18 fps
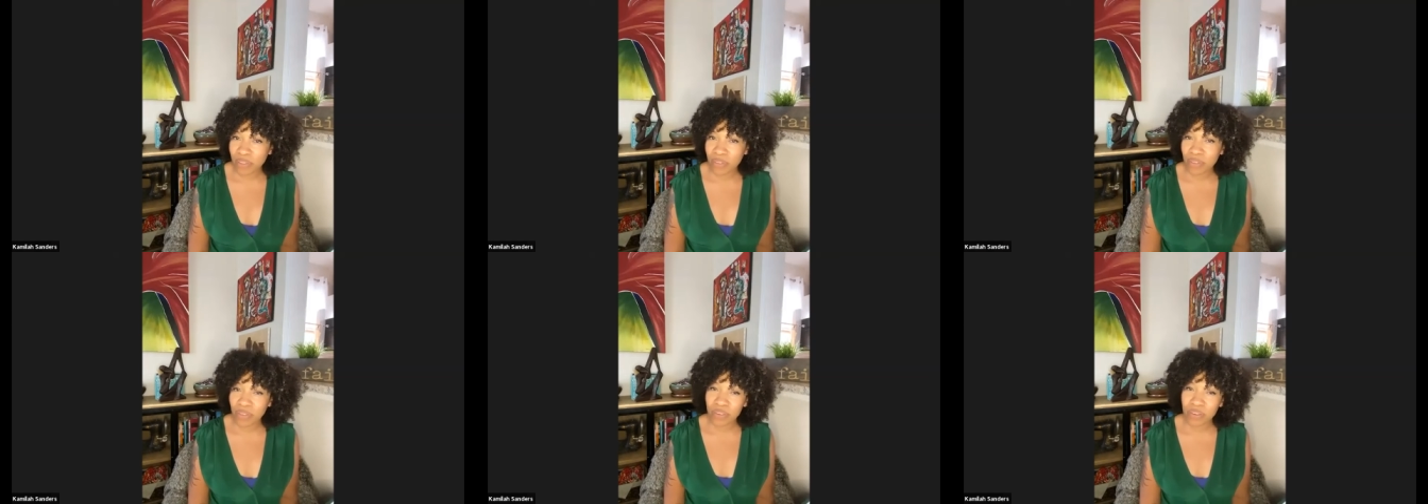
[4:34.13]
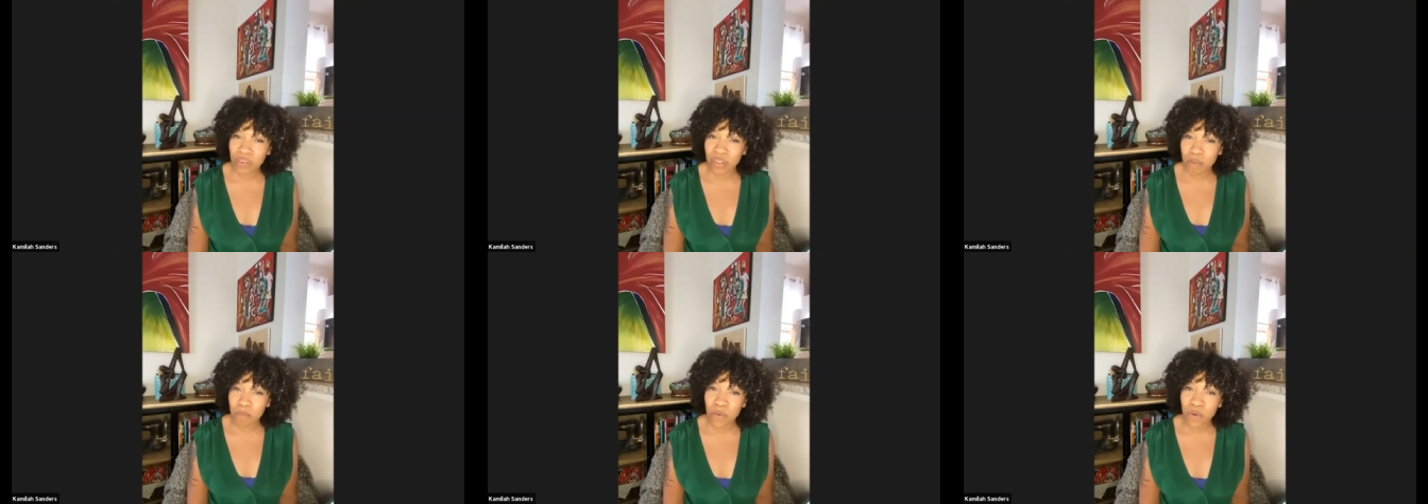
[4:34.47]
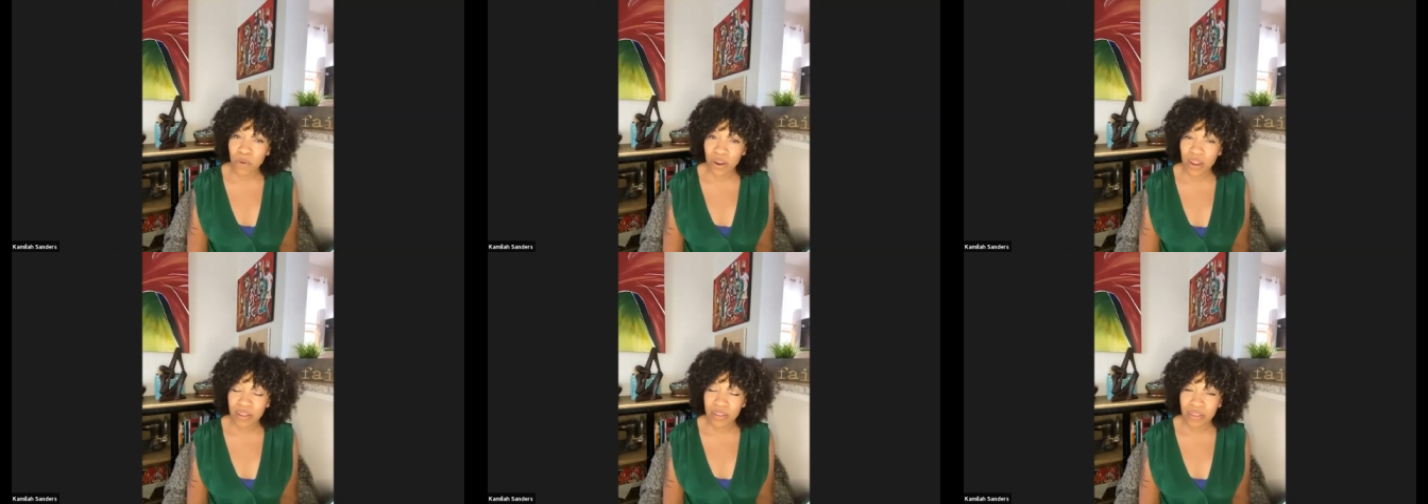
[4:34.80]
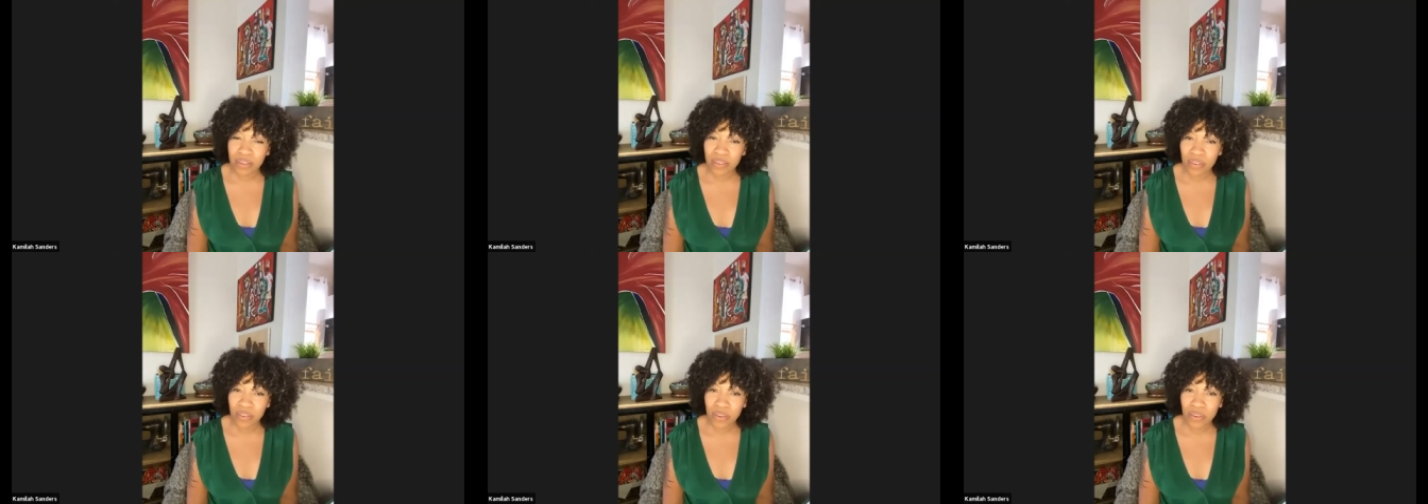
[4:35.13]
so you'll get more
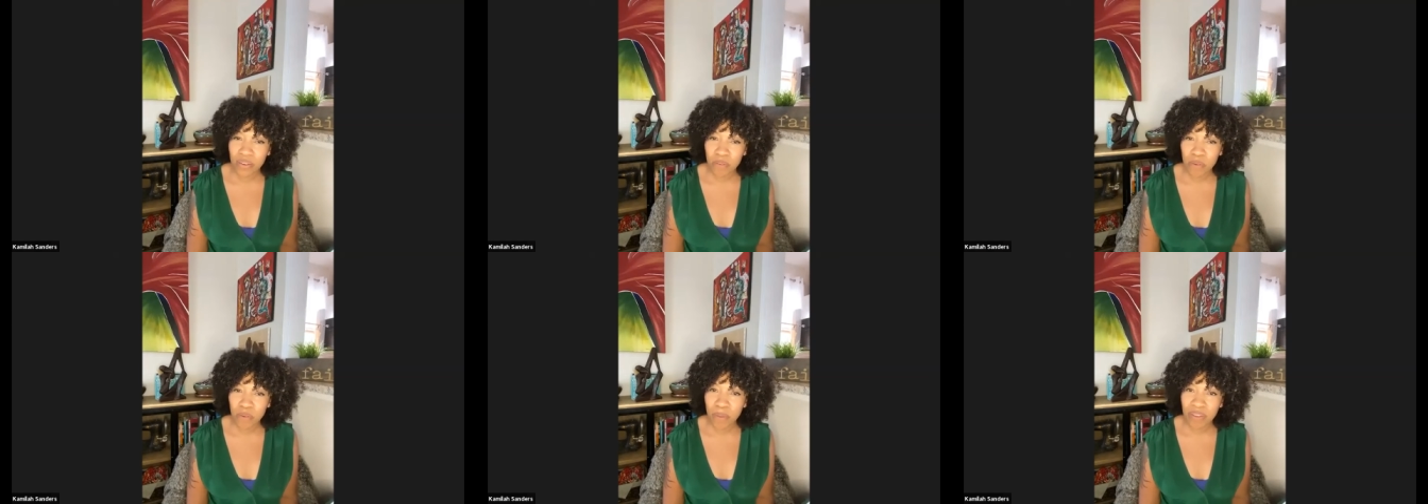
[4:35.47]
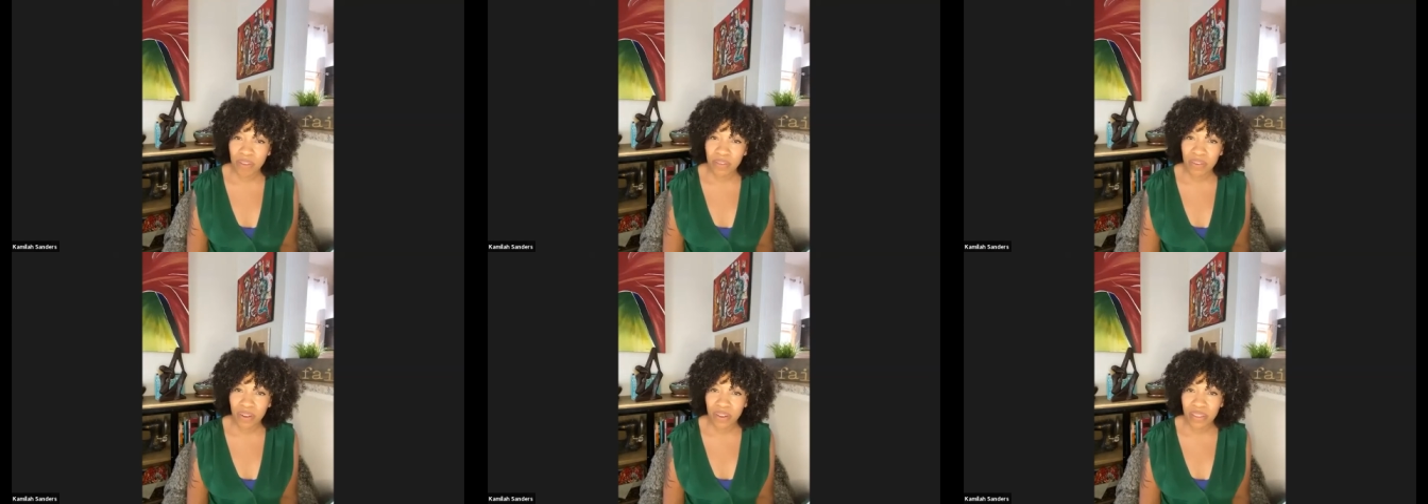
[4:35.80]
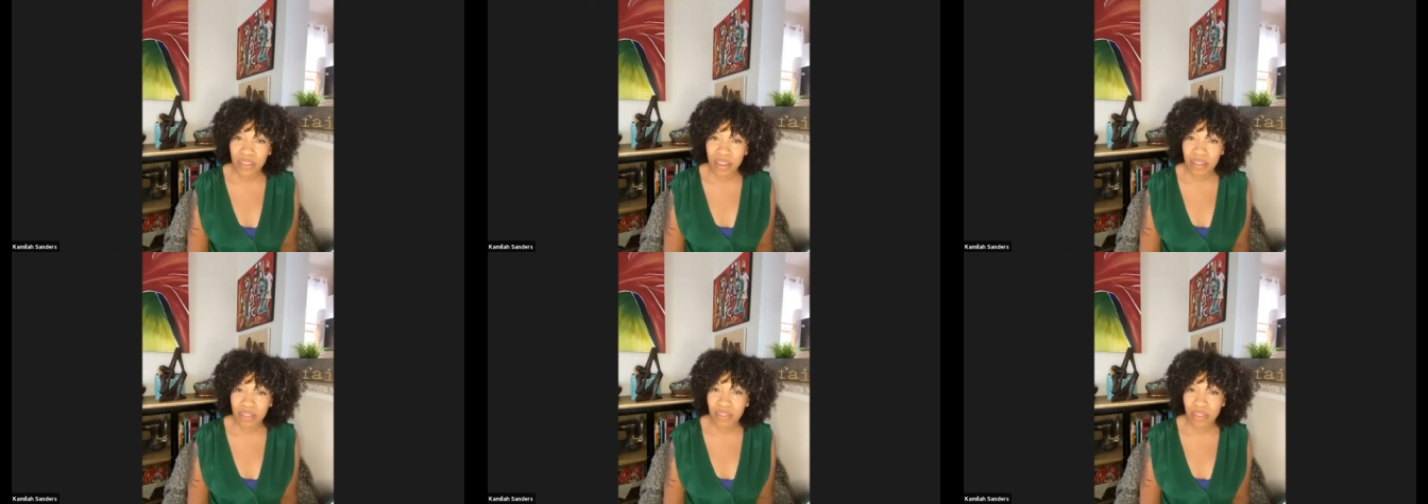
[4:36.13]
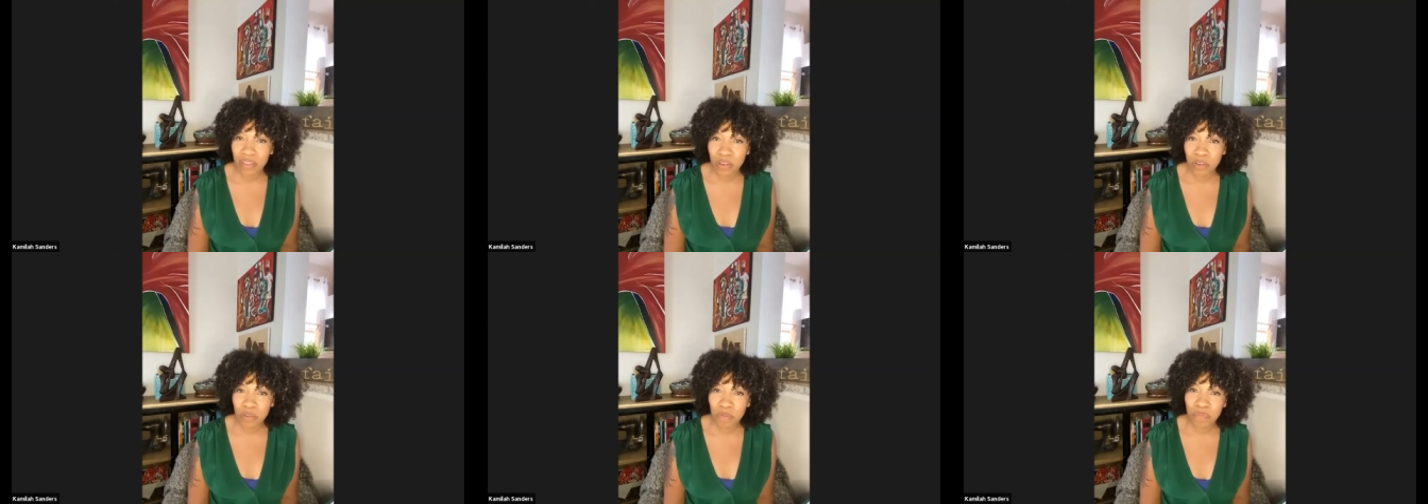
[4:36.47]
additional information on that
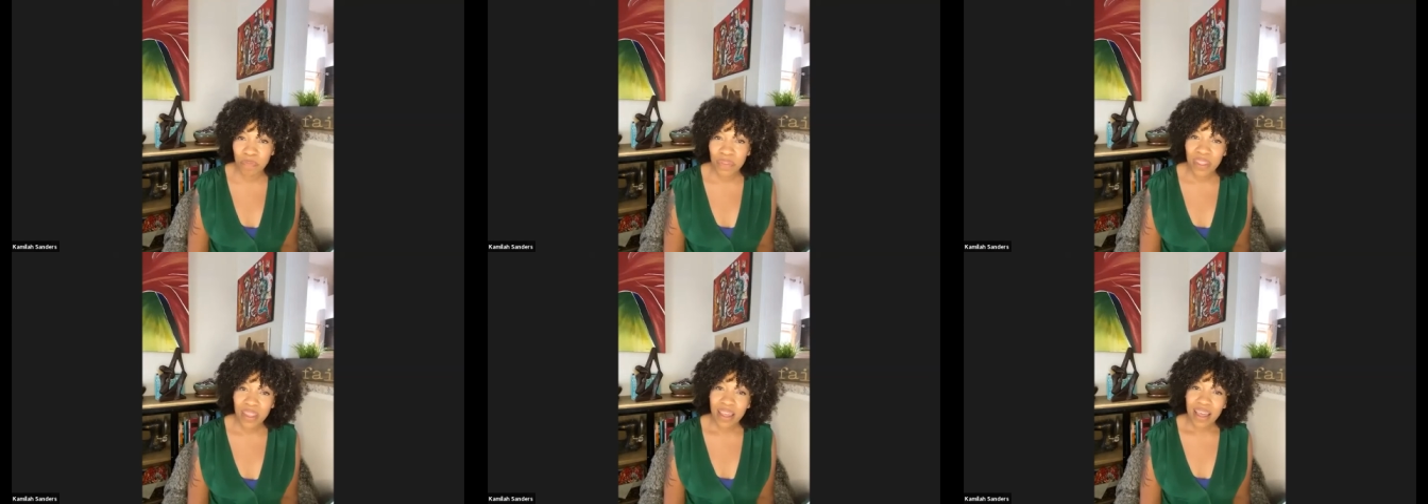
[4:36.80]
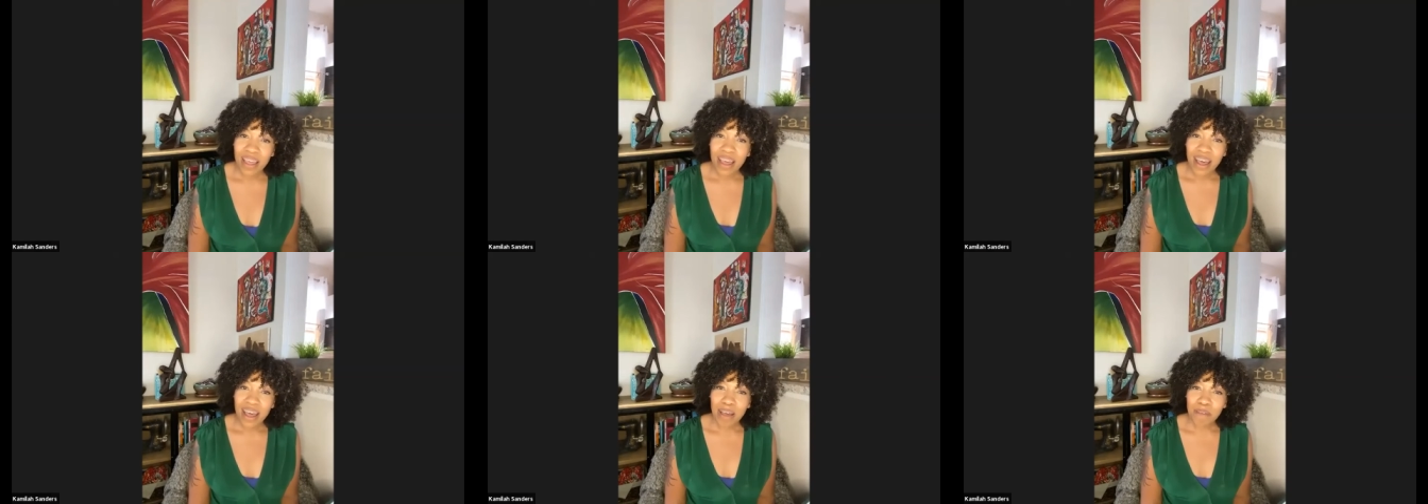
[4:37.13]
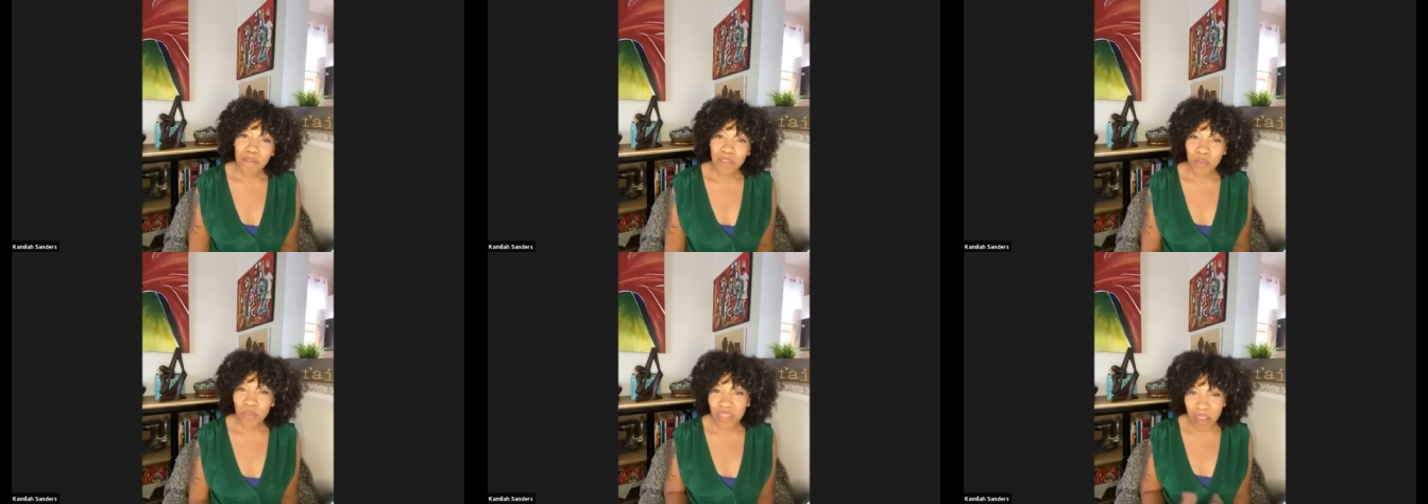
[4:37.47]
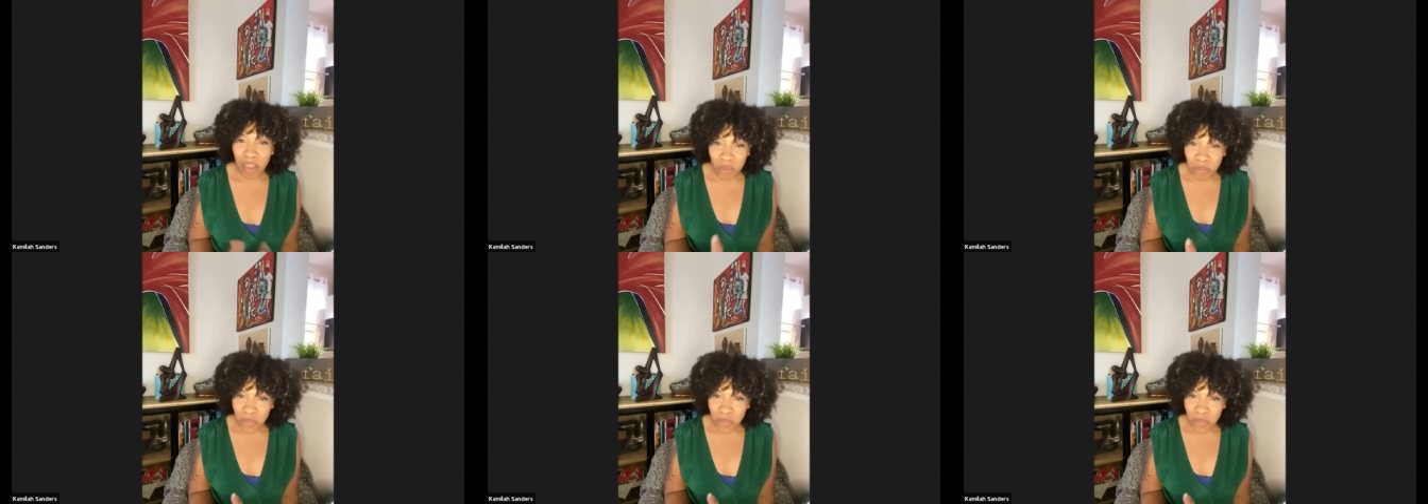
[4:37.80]
soon. So without